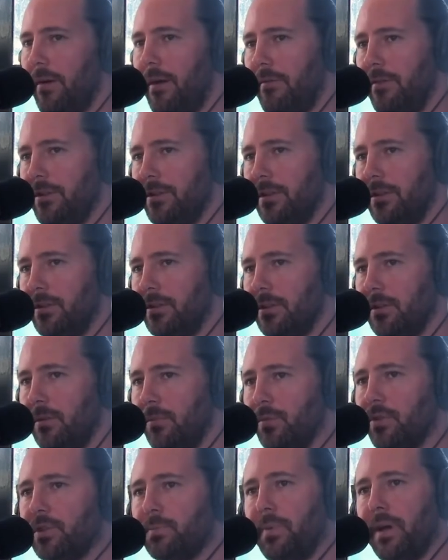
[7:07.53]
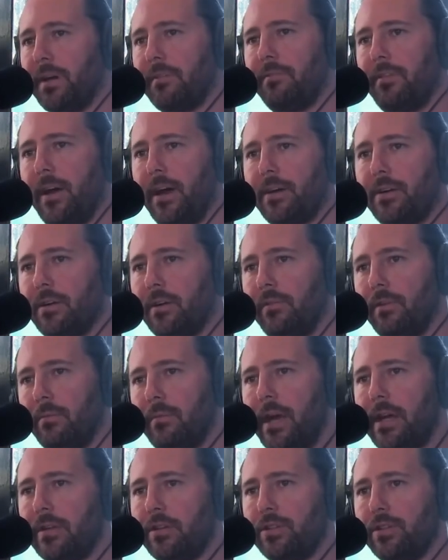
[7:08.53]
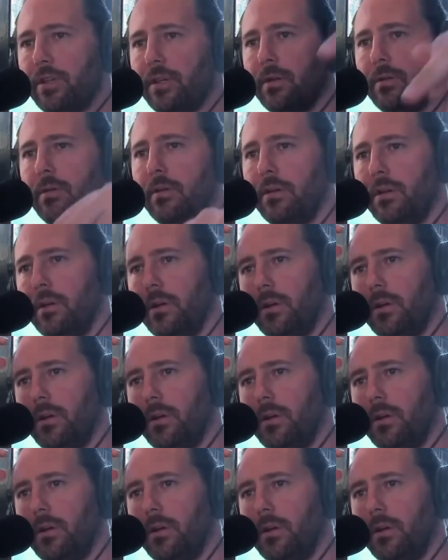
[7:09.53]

obviously there's a respect factor if you make a show